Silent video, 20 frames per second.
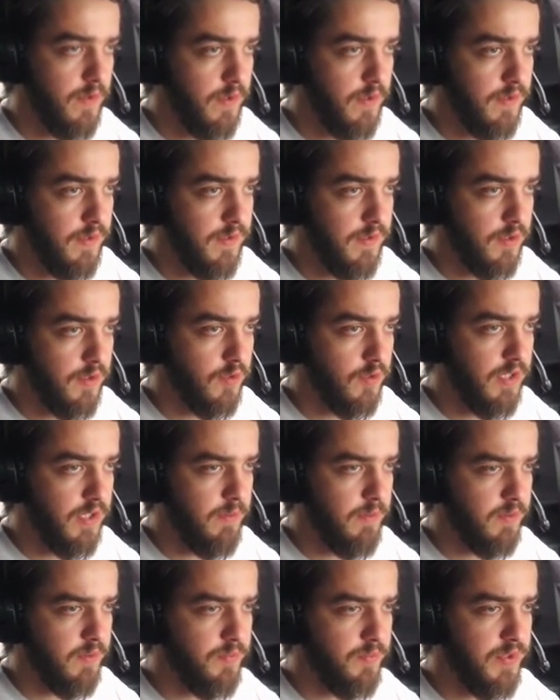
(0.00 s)

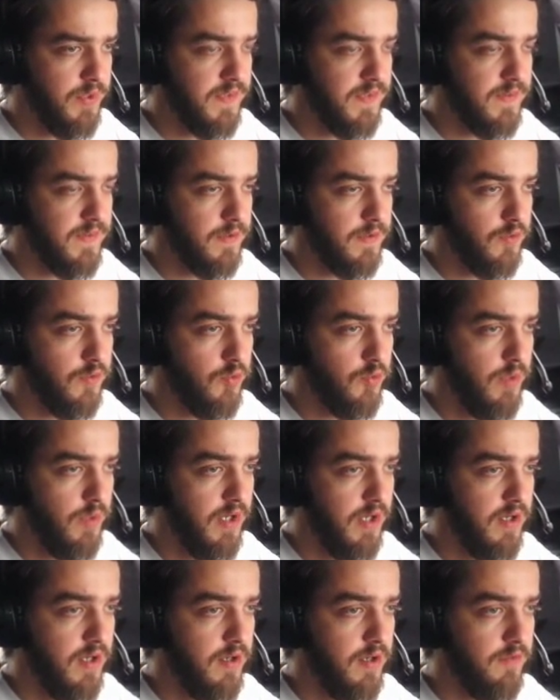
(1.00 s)
Containment Priest, 2
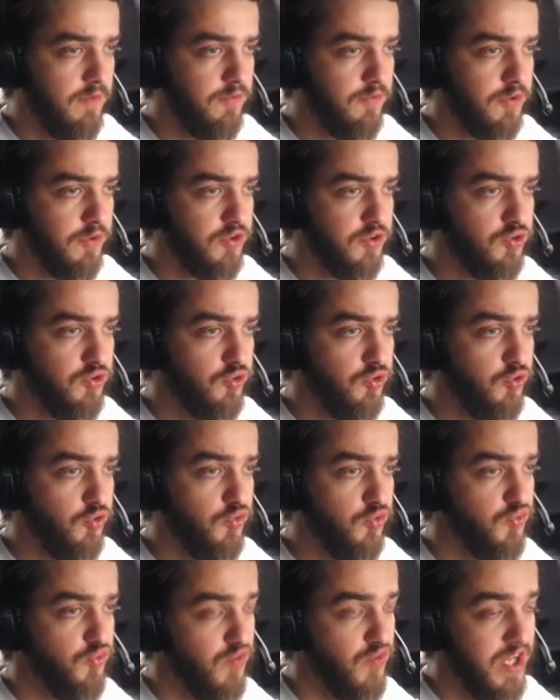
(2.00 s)
mana for a 2/2
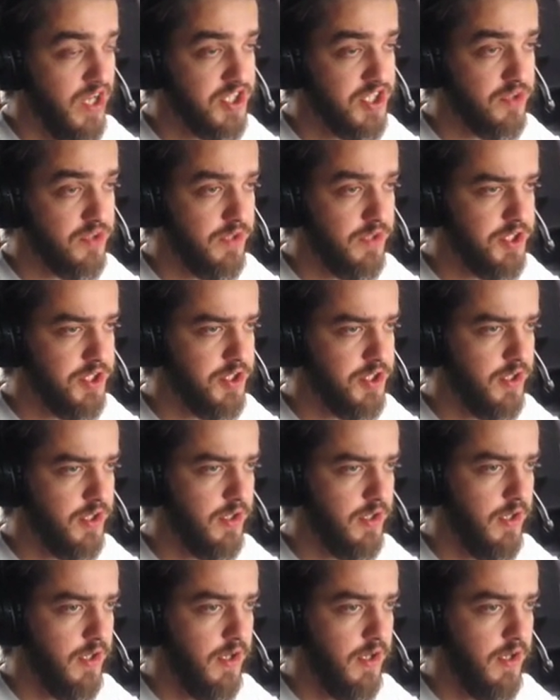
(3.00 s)
flash creature.